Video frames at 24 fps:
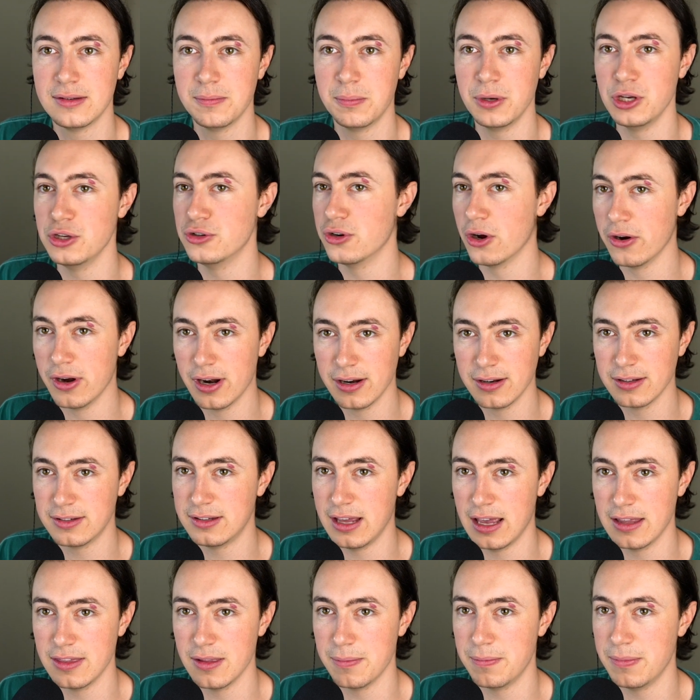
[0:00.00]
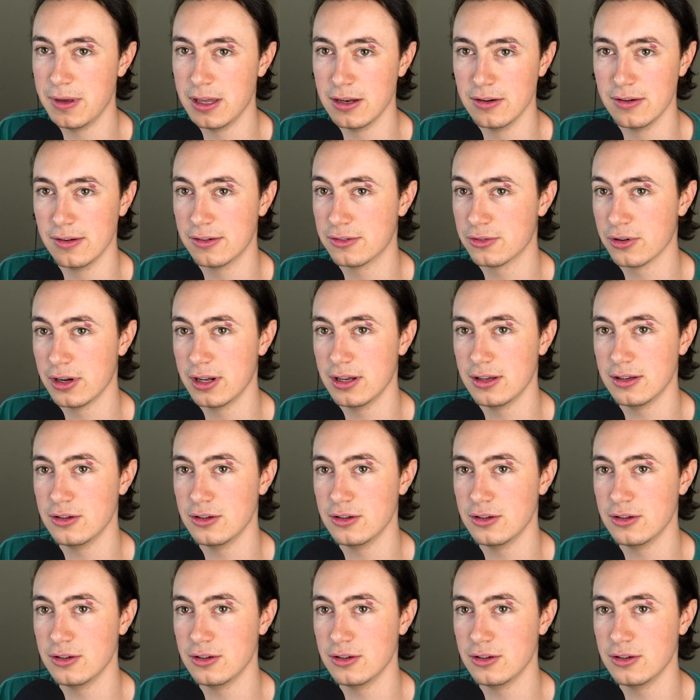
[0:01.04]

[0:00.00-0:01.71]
but you don't understand the industry.